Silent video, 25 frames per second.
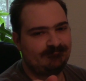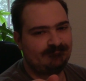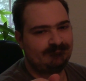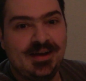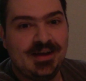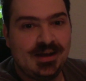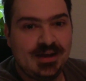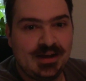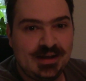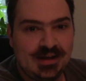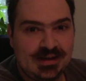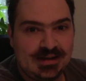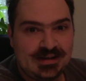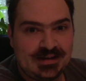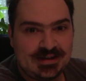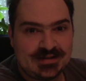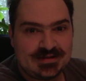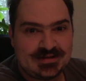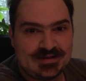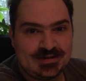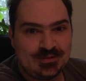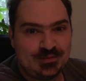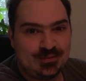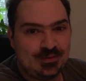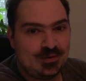He
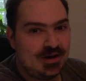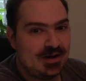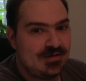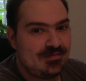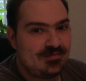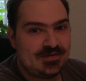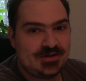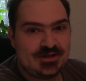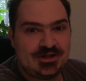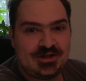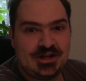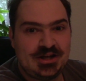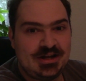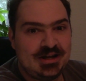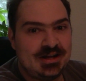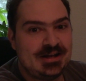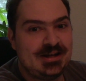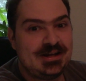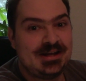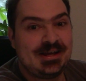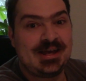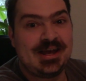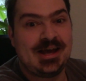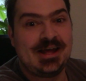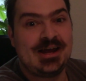doesn't want Vegeta
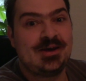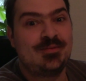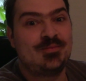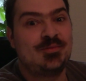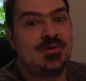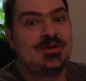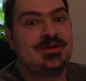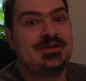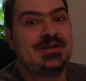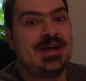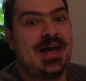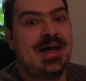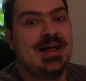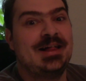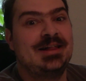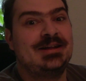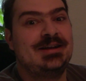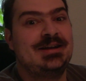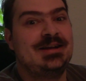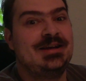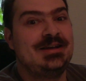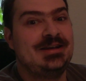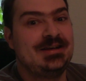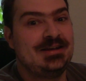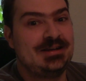to get
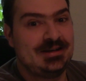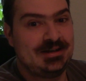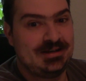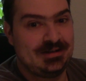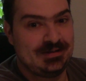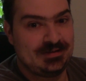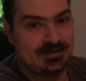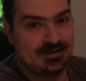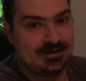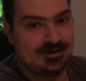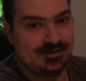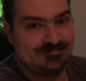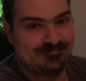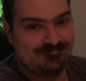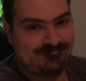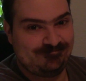immortality either.